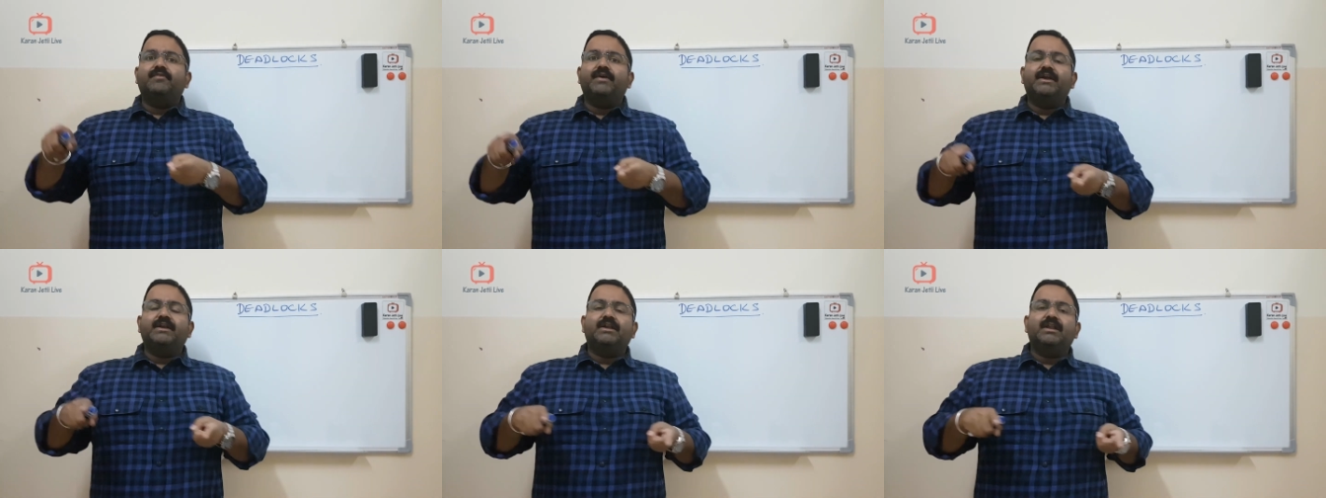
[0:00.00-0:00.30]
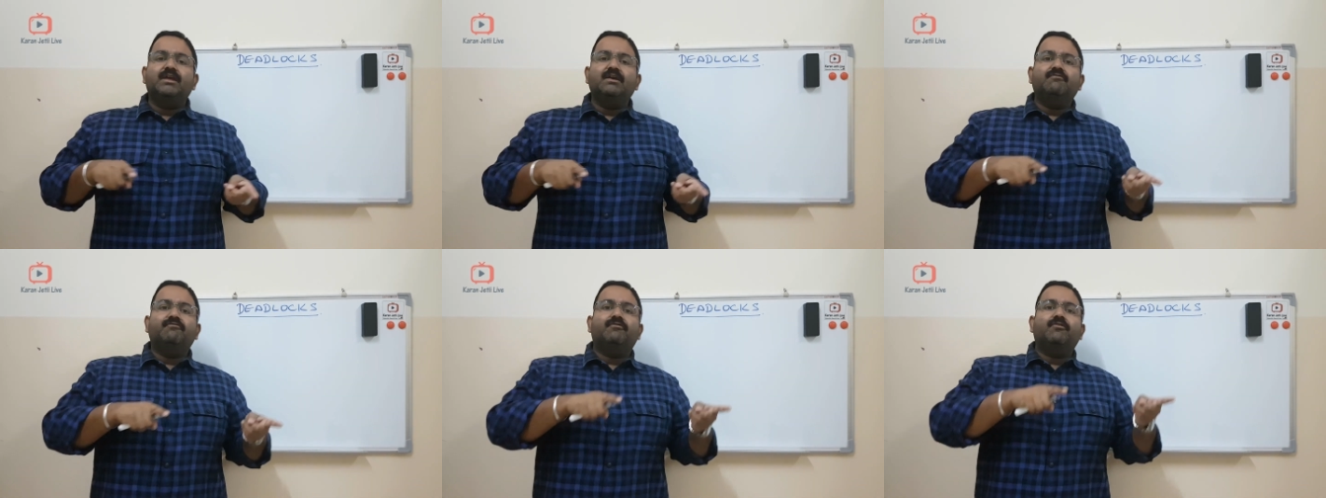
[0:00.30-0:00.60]

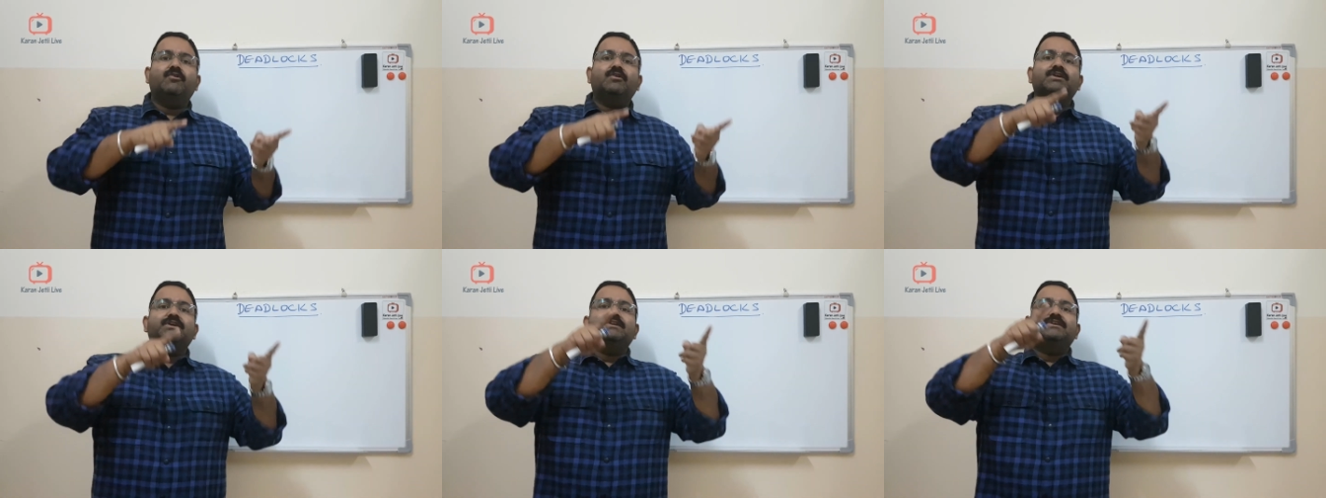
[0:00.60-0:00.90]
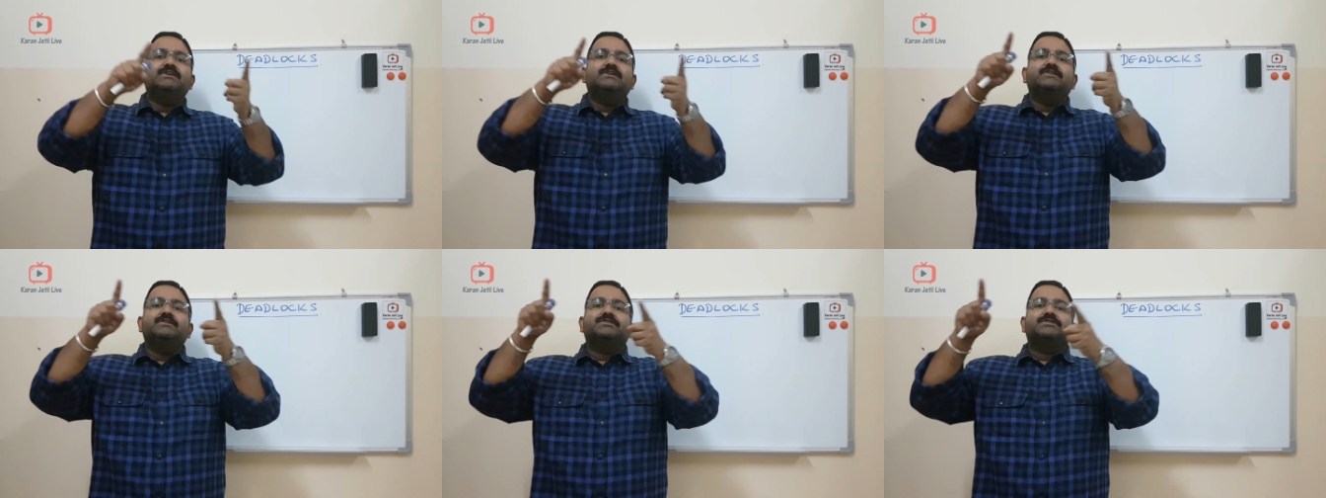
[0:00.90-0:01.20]
waiting for
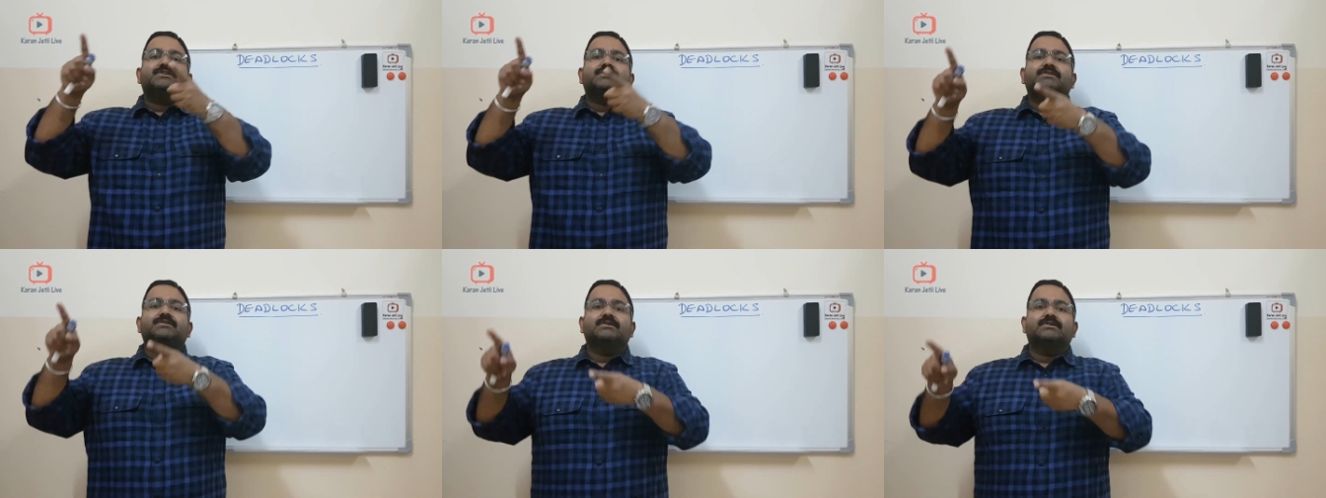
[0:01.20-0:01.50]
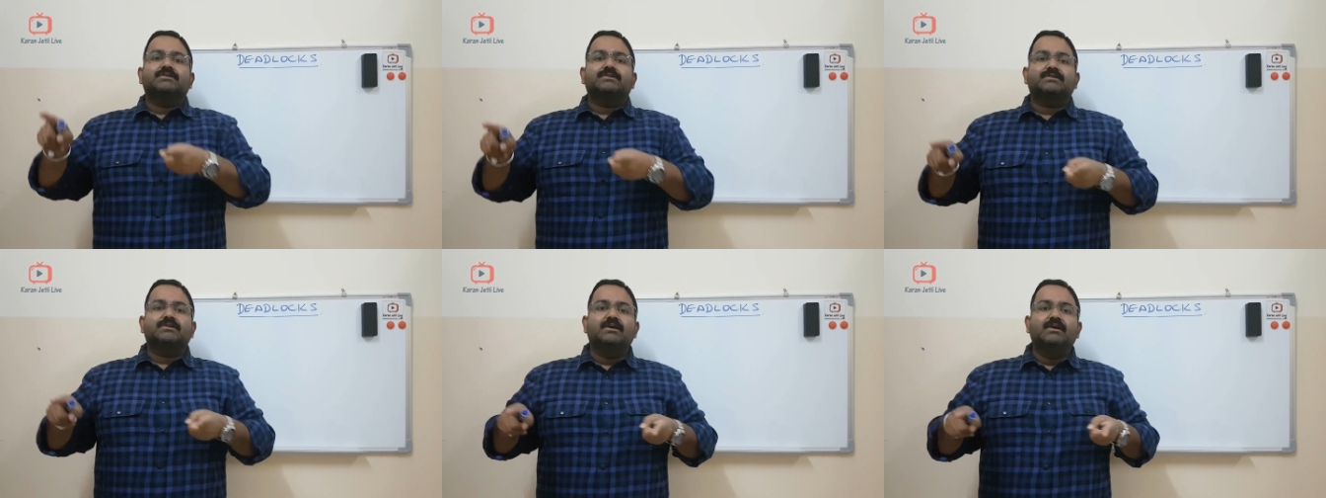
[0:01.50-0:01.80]
each
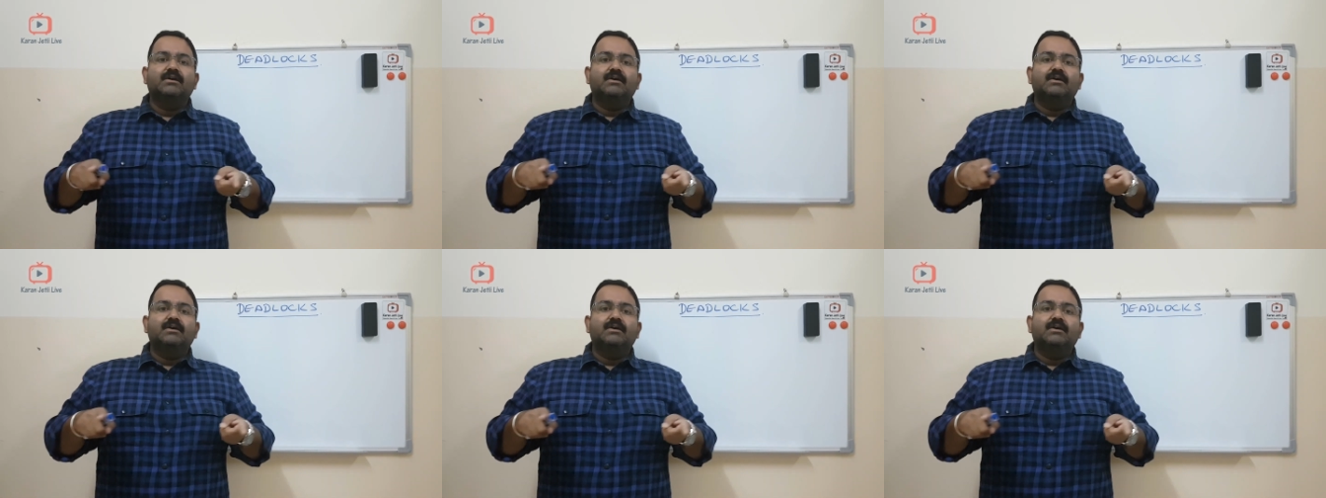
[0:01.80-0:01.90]
other